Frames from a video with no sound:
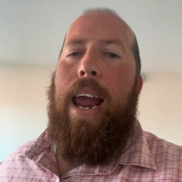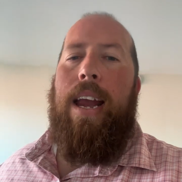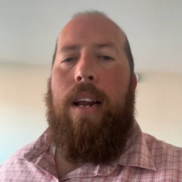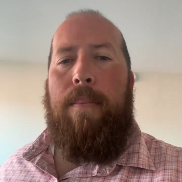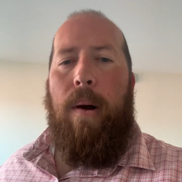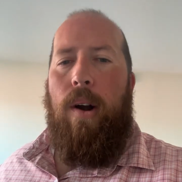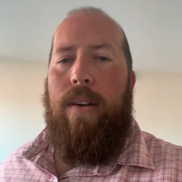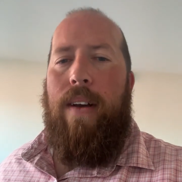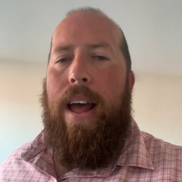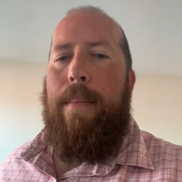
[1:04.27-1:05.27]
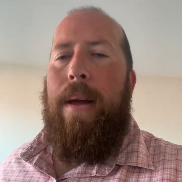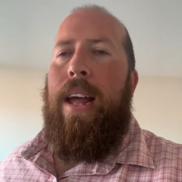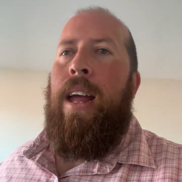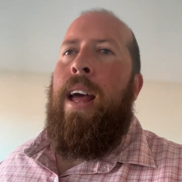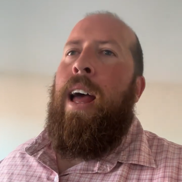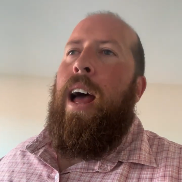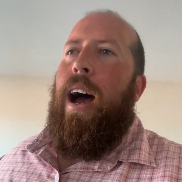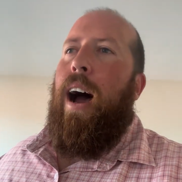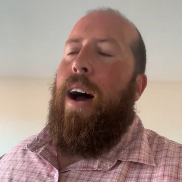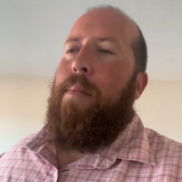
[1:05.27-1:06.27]
gated part of Hemet.
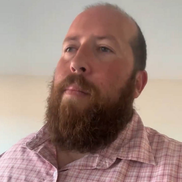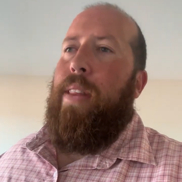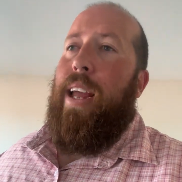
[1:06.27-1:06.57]
Um,